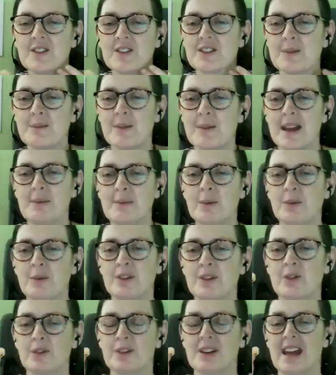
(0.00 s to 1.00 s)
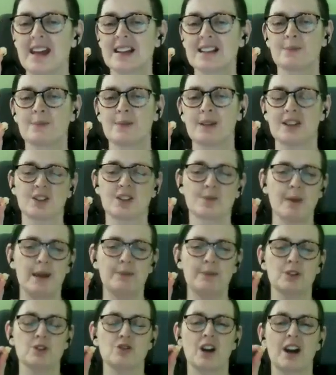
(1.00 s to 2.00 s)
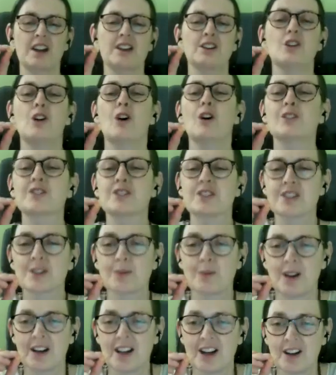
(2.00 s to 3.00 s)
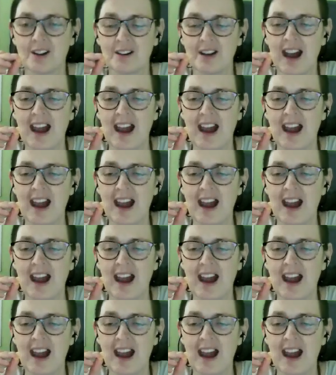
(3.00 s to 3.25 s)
So maybe with your next piece, maybe try not to swallow.